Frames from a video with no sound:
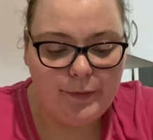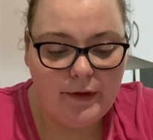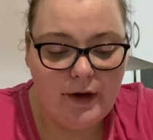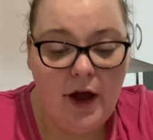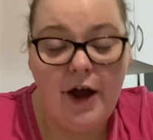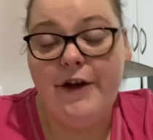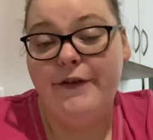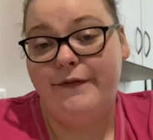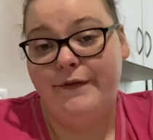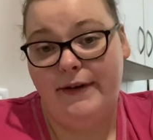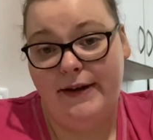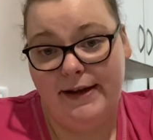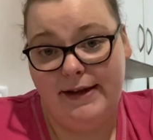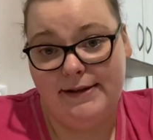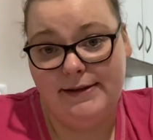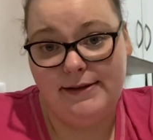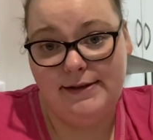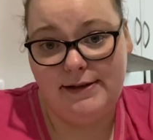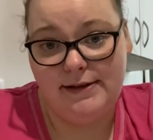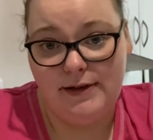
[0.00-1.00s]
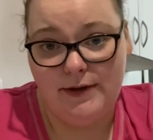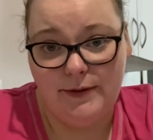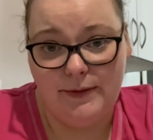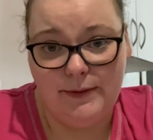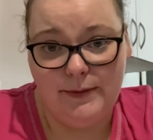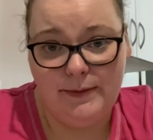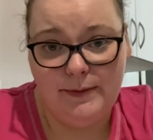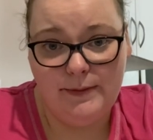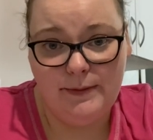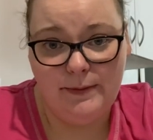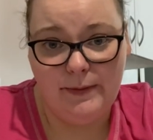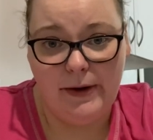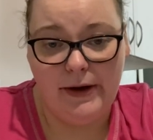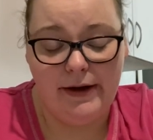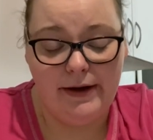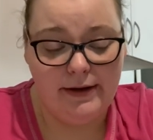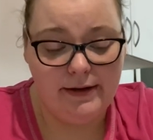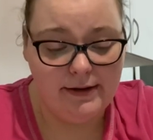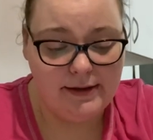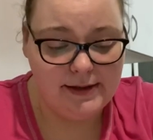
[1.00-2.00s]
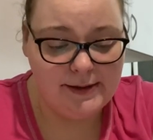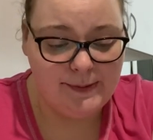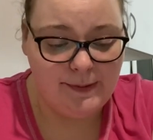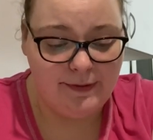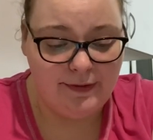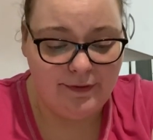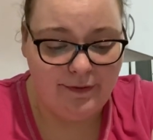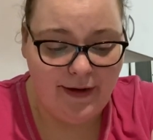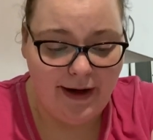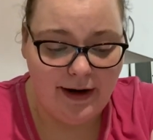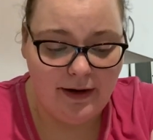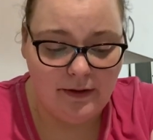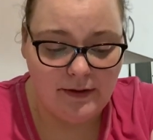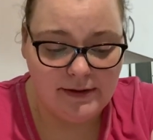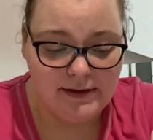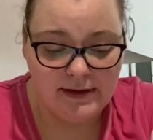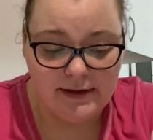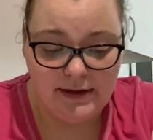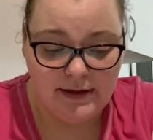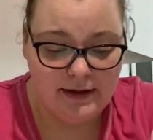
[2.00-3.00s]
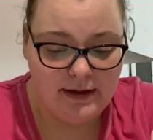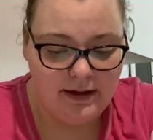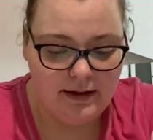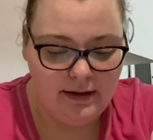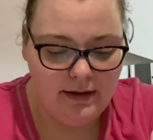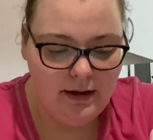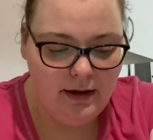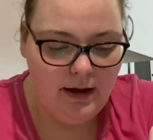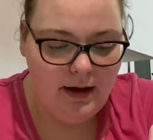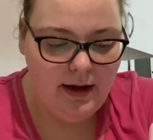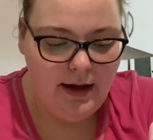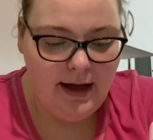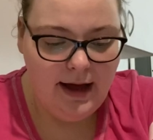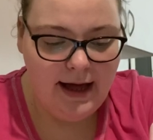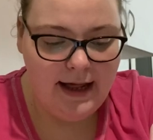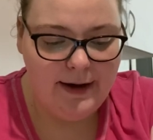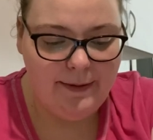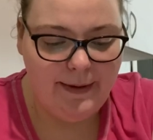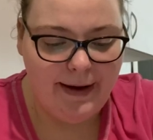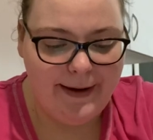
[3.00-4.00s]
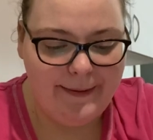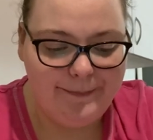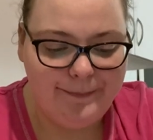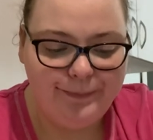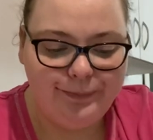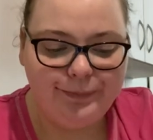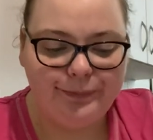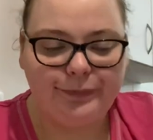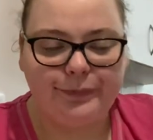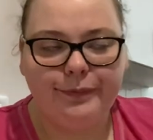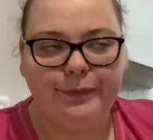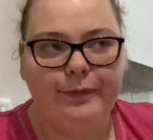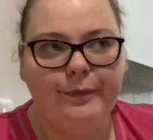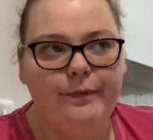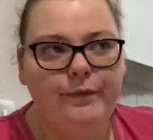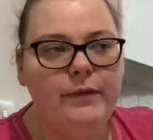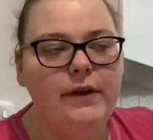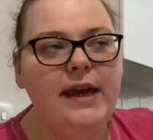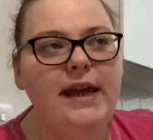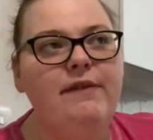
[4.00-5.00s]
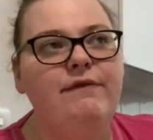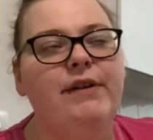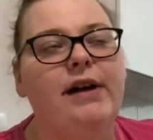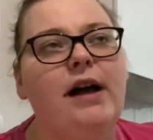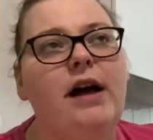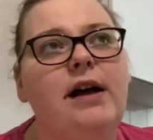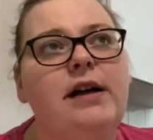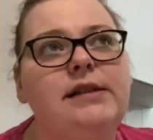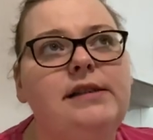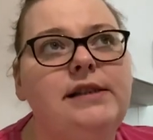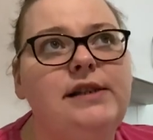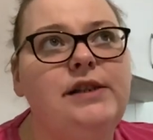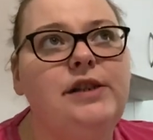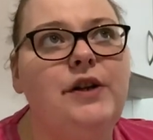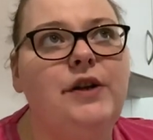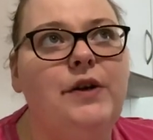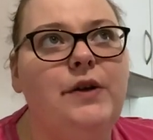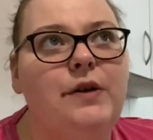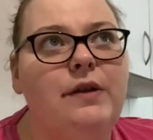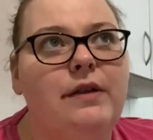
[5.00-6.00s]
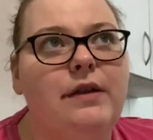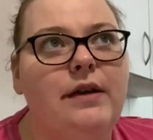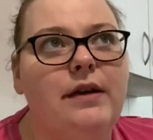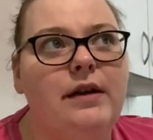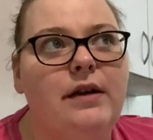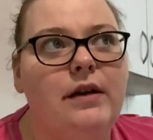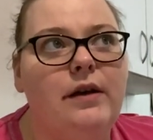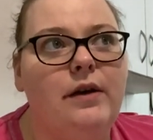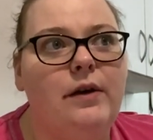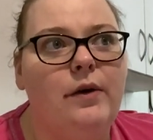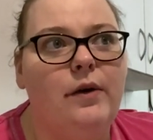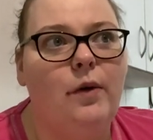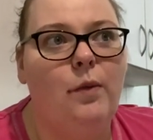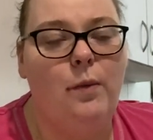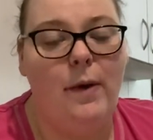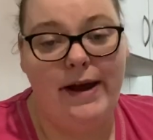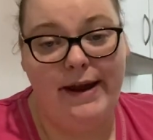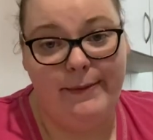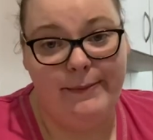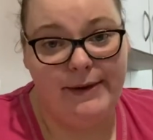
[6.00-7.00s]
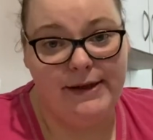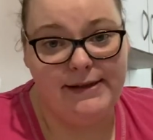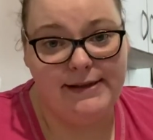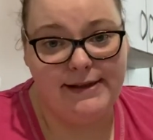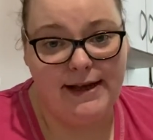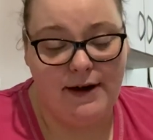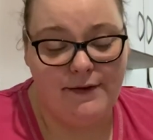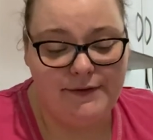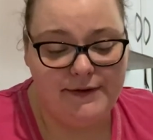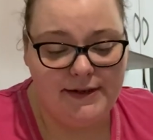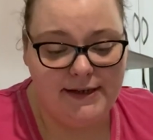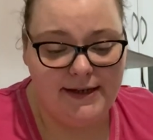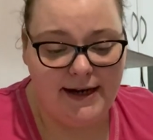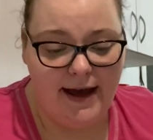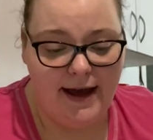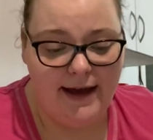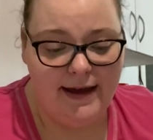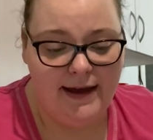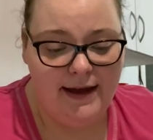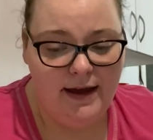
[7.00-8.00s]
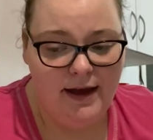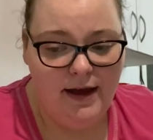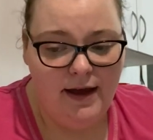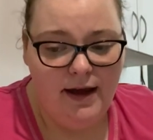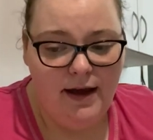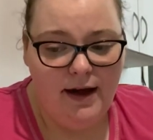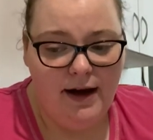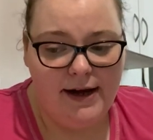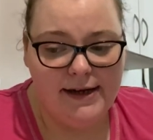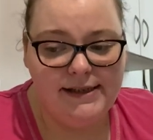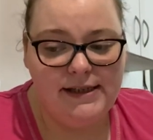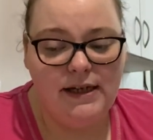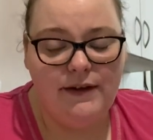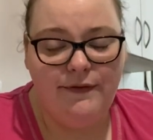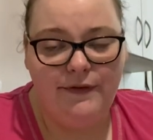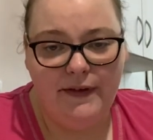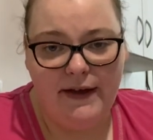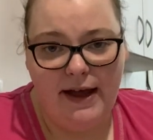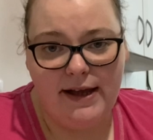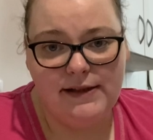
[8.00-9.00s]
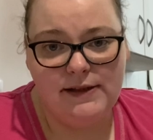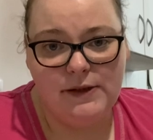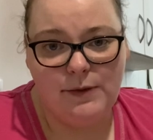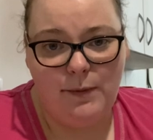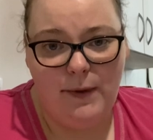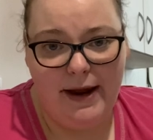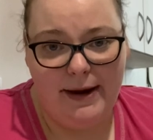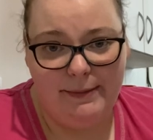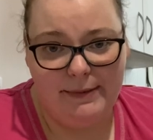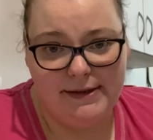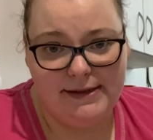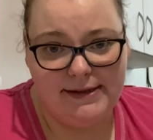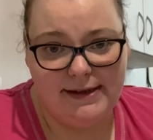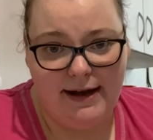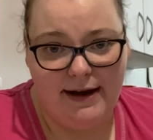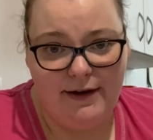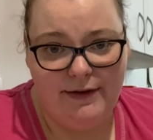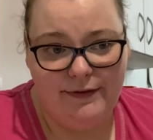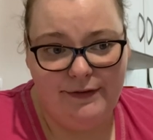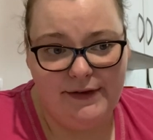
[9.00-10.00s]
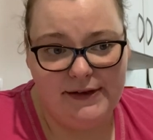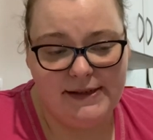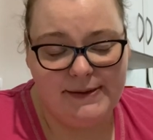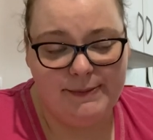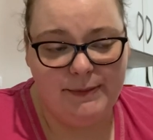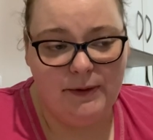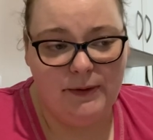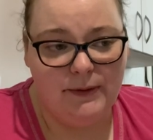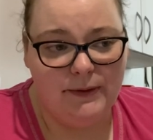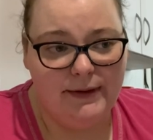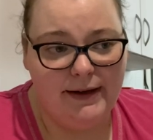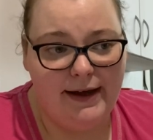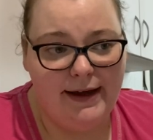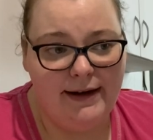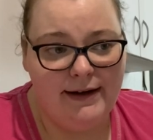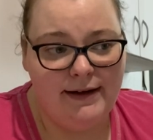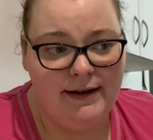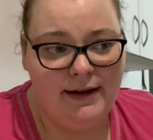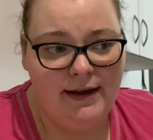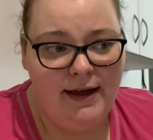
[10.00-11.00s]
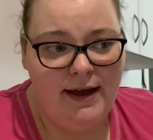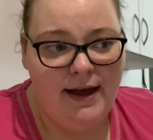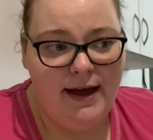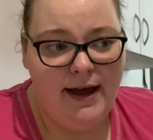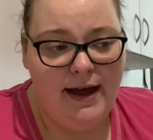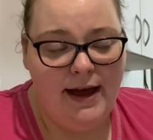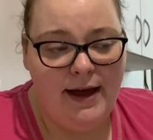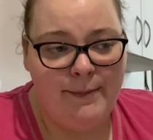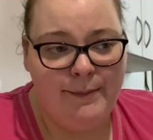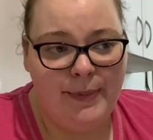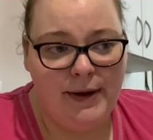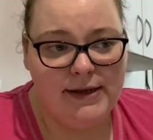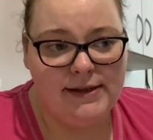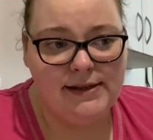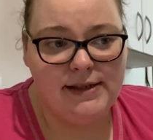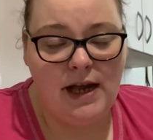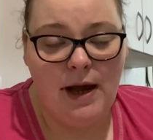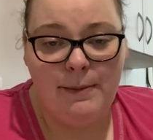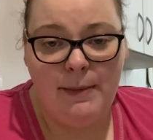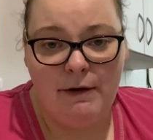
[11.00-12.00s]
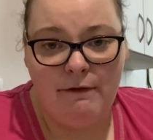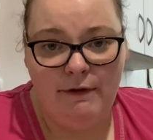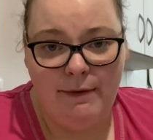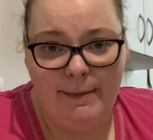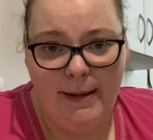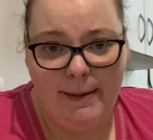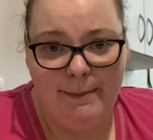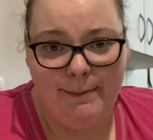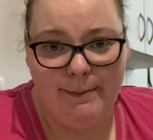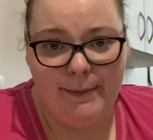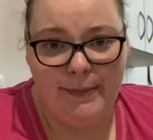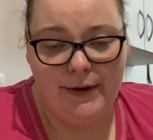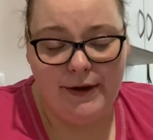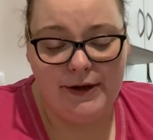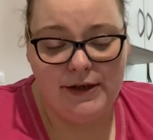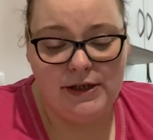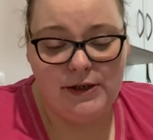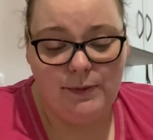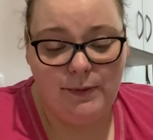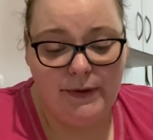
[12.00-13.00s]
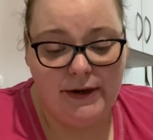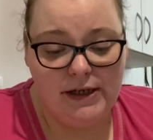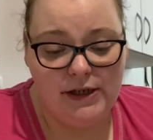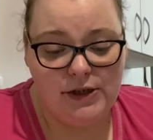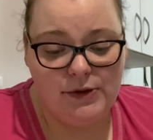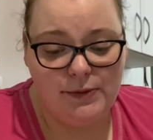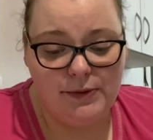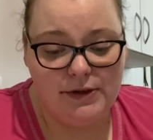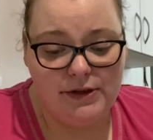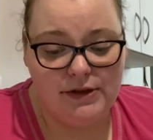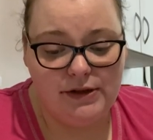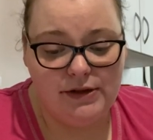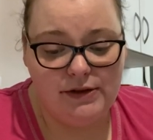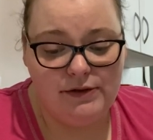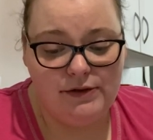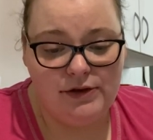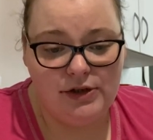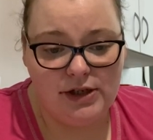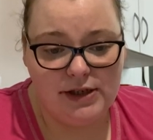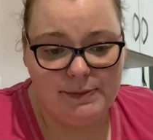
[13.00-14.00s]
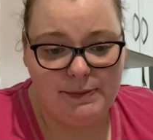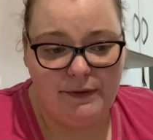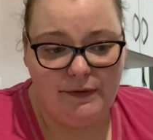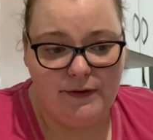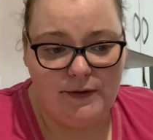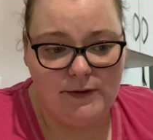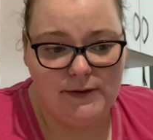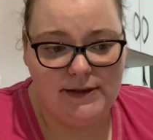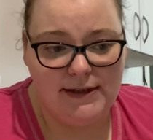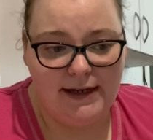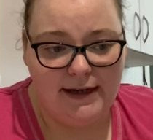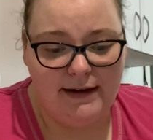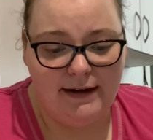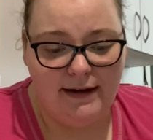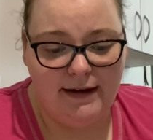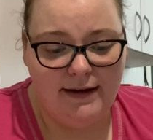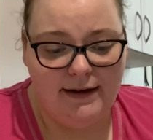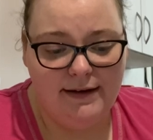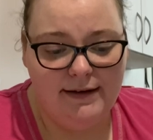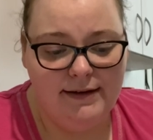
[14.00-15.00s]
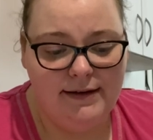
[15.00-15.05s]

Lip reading: Hopefully it still works with the fat loss, I don't know. Anyway, in regards to the weighing myself today, I did forget to weigh myself this morning. And by the time I remembered, which was just before dinner,